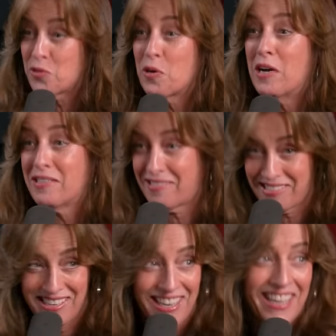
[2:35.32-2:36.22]
Trust.
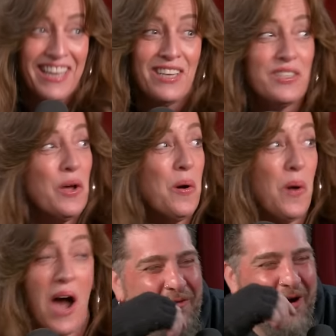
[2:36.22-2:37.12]
So
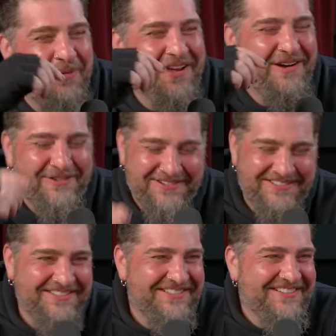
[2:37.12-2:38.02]
Yo Romeo.
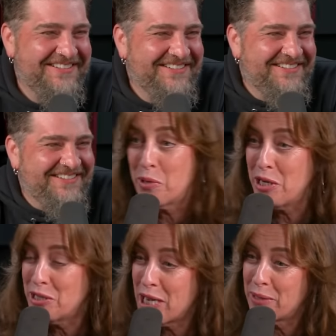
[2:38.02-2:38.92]
Yo Romeo. Yeah, what are
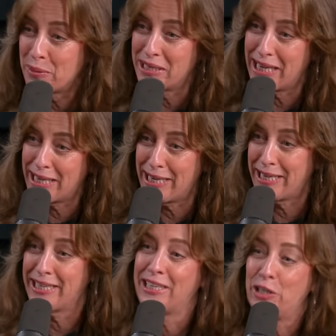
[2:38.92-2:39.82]
you doing there? Uh, yeah, you